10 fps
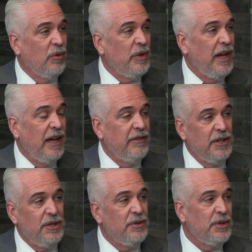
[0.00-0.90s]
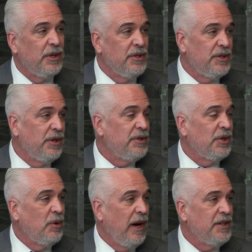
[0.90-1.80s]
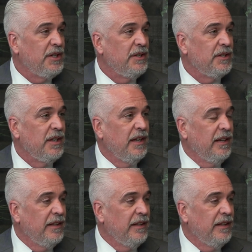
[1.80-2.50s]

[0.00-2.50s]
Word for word: or when they have issues or concerns or questions,